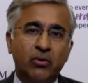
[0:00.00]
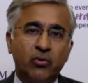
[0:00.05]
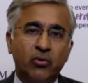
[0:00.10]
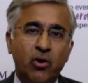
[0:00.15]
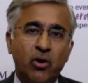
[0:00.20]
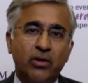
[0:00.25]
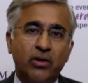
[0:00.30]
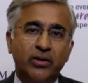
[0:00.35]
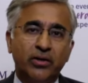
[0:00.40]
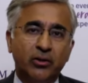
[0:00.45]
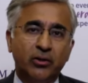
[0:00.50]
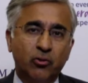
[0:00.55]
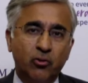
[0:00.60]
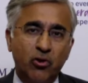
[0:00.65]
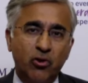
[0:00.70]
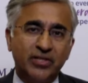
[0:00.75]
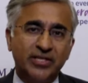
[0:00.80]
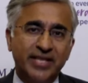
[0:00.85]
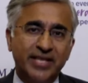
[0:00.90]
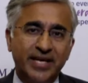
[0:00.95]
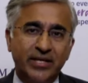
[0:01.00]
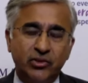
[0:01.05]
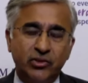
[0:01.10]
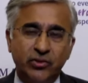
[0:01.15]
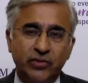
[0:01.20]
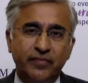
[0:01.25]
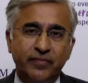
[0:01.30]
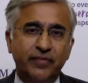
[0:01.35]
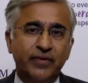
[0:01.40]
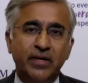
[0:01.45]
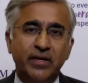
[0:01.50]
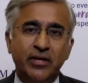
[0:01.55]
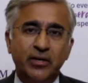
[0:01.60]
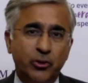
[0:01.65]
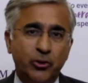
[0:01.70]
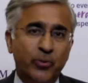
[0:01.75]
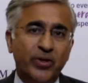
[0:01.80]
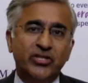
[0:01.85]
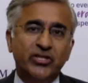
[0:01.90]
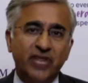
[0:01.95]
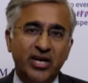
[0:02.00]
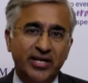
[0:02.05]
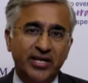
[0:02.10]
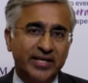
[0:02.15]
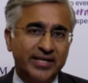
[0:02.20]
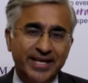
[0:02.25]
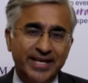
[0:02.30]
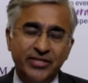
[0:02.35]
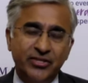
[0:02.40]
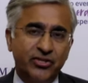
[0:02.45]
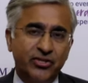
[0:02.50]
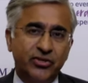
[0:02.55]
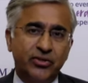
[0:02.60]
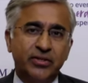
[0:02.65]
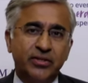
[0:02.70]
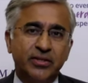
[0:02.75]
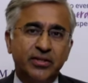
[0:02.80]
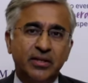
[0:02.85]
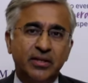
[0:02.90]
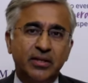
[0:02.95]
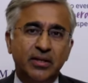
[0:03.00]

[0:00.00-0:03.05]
caught in the crosshairs of US-China tensions.